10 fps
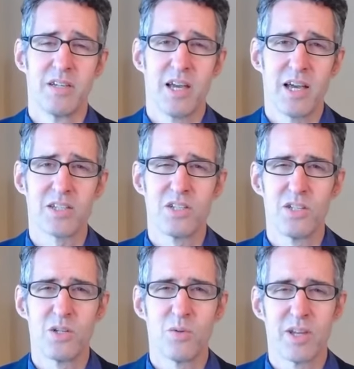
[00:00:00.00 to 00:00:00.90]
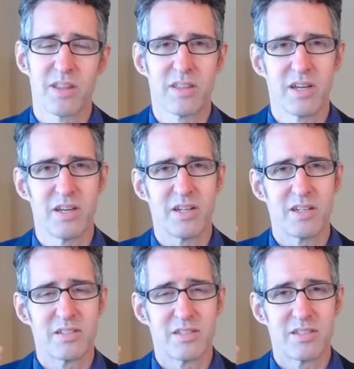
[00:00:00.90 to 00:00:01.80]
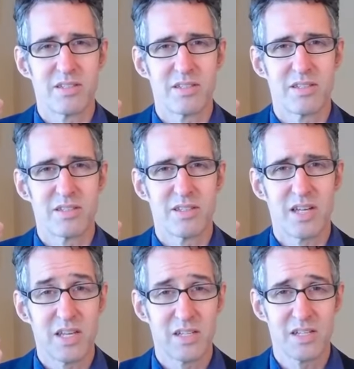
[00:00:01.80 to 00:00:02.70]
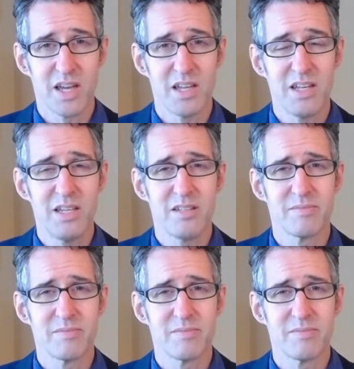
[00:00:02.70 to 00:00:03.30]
Has to do with uh, anxiety,